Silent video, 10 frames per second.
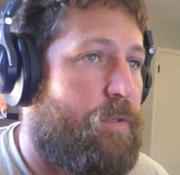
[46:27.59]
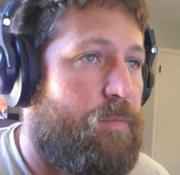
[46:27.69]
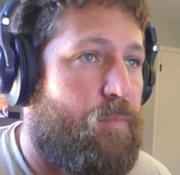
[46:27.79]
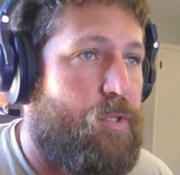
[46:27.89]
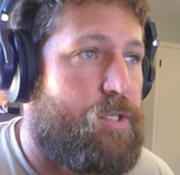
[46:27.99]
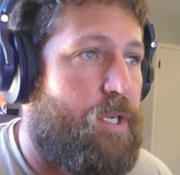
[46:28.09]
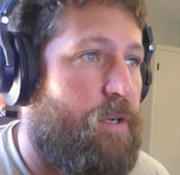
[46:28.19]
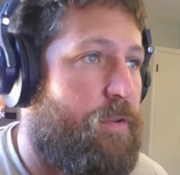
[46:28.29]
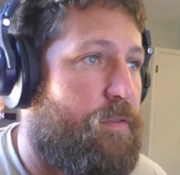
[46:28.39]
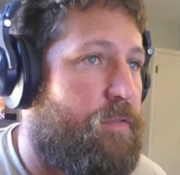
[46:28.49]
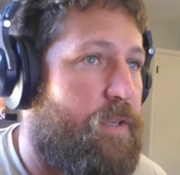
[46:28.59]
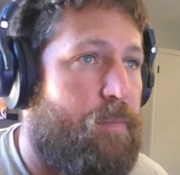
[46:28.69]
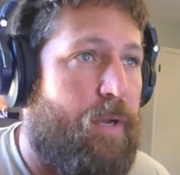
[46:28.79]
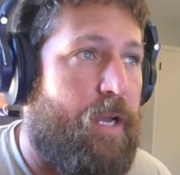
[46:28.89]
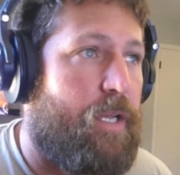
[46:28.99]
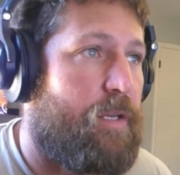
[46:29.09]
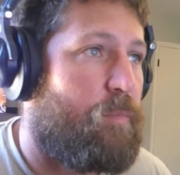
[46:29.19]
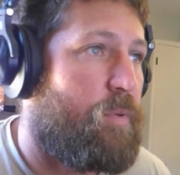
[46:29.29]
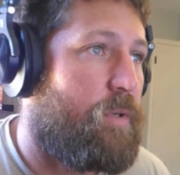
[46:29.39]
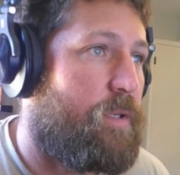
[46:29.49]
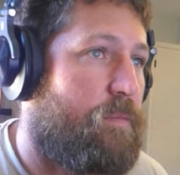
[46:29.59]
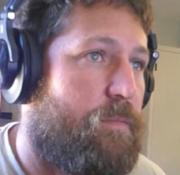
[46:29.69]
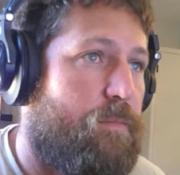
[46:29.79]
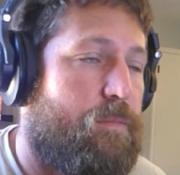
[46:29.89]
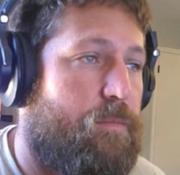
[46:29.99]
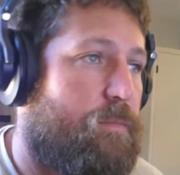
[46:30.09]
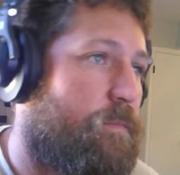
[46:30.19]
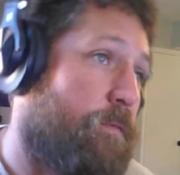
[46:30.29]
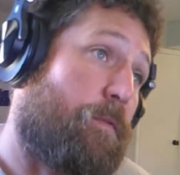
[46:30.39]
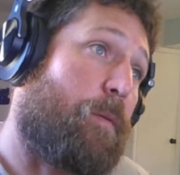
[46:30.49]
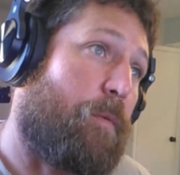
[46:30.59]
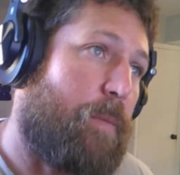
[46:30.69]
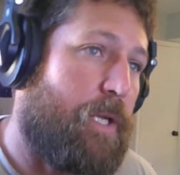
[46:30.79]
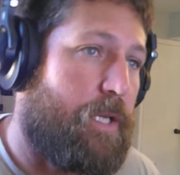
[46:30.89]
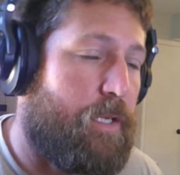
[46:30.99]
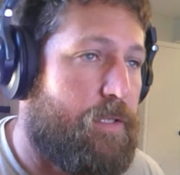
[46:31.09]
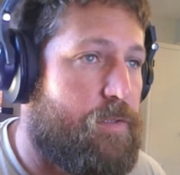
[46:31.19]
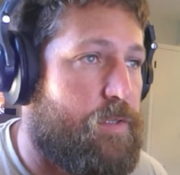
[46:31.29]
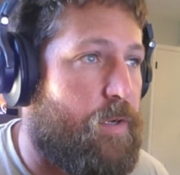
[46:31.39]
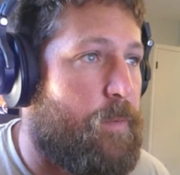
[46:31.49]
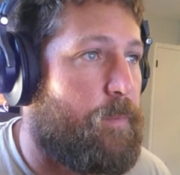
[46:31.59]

Appreciate all the feedback and input from the beginning. So